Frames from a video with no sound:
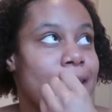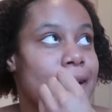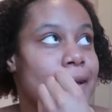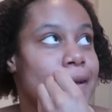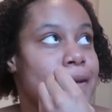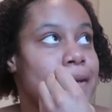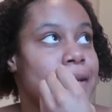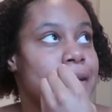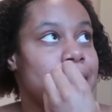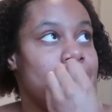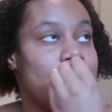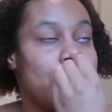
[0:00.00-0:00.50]

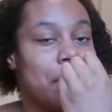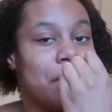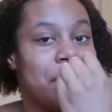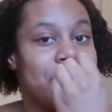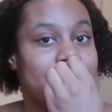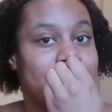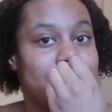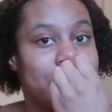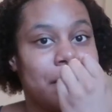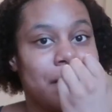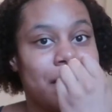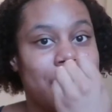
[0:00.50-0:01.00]
And I'm
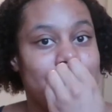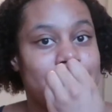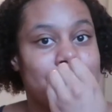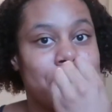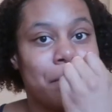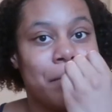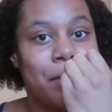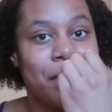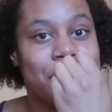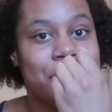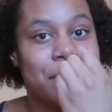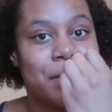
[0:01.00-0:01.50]
not the type
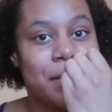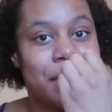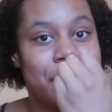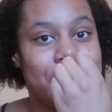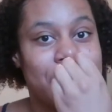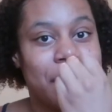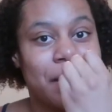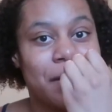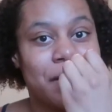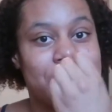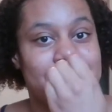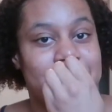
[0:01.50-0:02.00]
of person
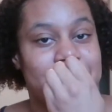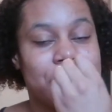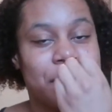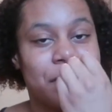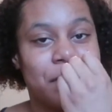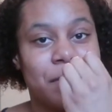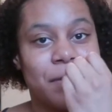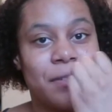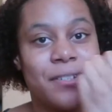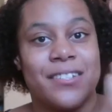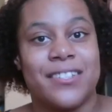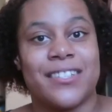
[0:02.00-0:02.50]
that
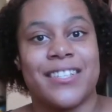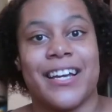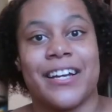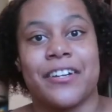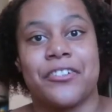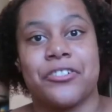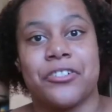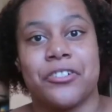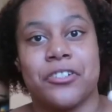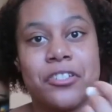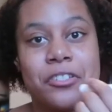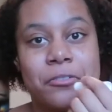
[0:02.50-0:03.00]

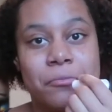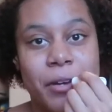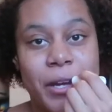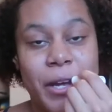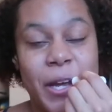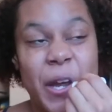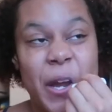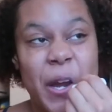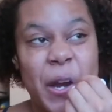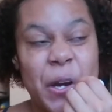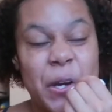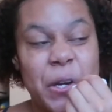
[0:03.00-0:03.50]
sections my
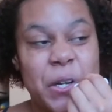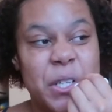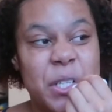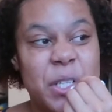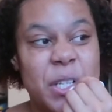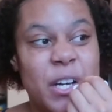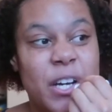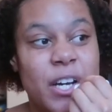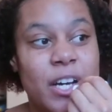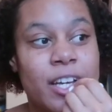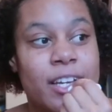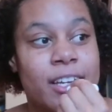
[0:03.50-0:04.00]
hair a
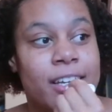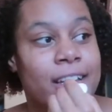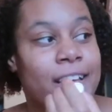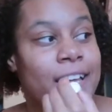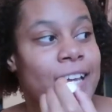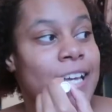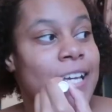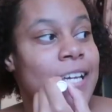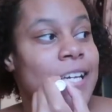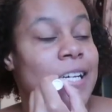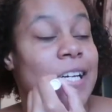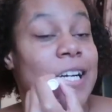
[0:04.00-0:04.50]
lot.
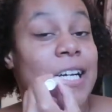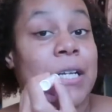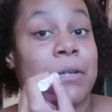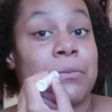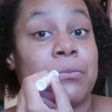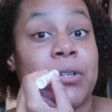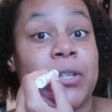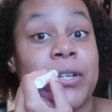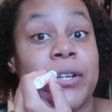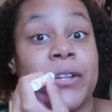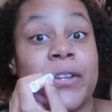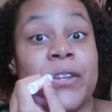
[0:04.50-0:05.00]

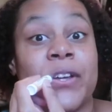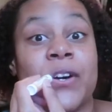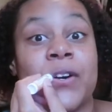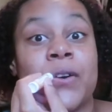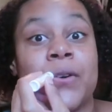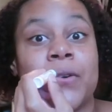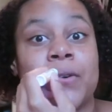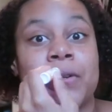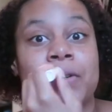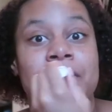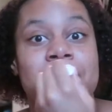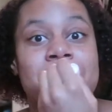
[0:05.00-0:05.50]
I'm one of
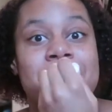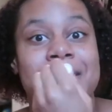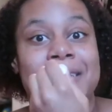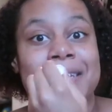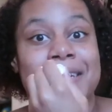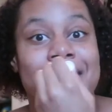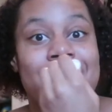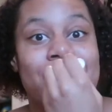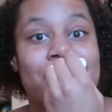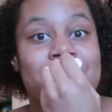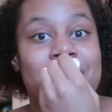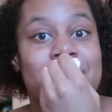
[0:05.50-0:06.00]
those
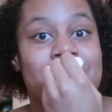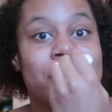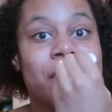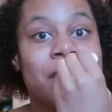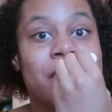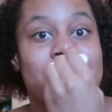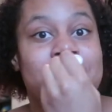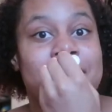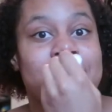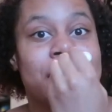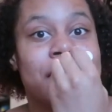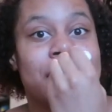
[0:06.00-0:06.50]

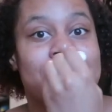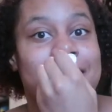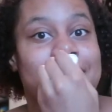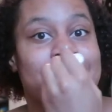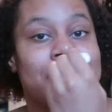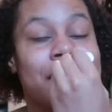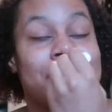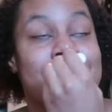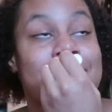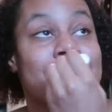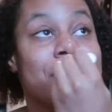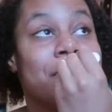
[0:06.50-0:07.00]
naturalistas that
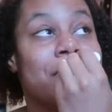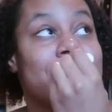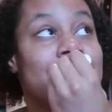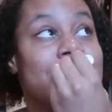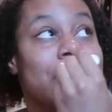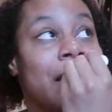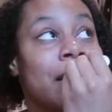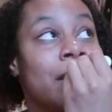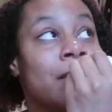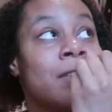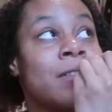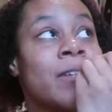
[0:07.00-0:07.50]
doesn't really
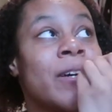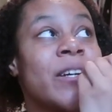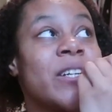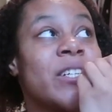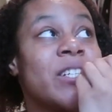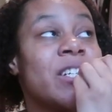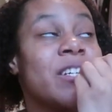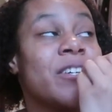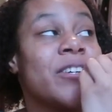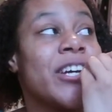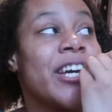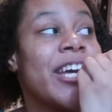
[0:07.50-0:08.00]
like
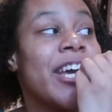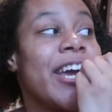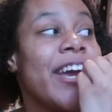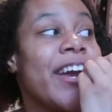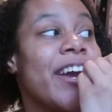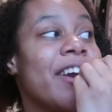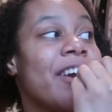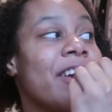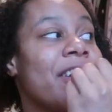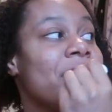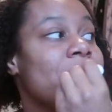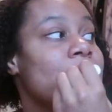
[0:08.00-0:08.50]
sectioning my
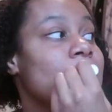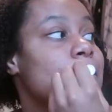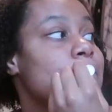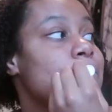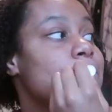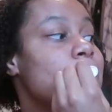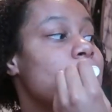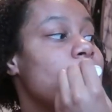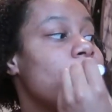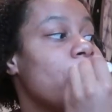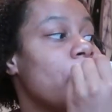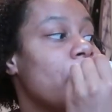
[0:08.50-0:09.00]
hair,
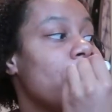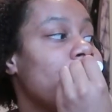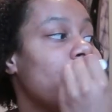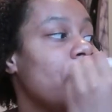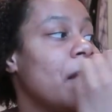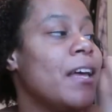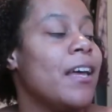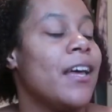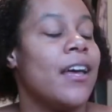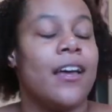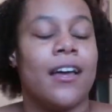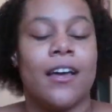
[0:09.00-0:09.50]
but
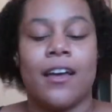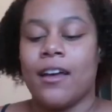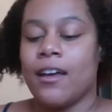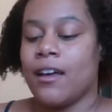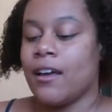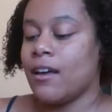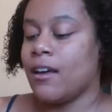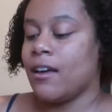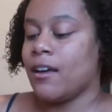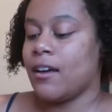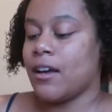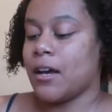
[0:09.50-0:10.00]

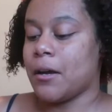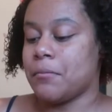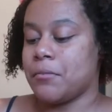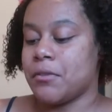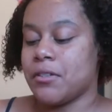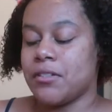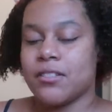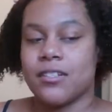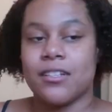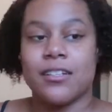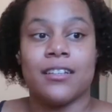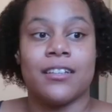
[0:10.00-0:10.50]
I'm
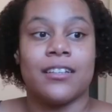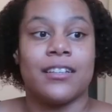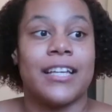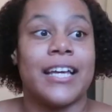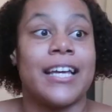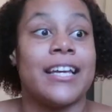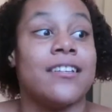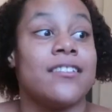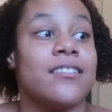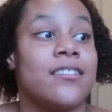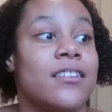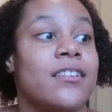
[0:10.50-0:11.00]
just a
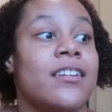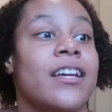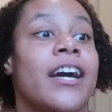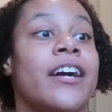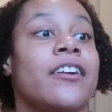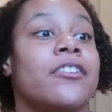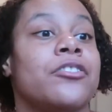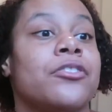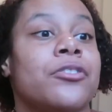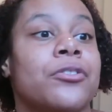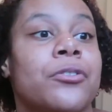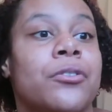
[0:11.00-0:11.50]
lazy
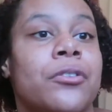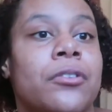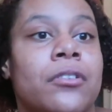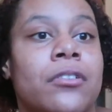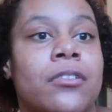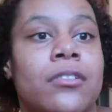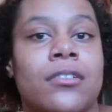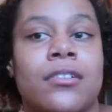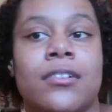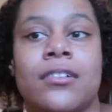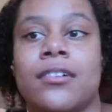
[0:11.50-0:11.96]
natural,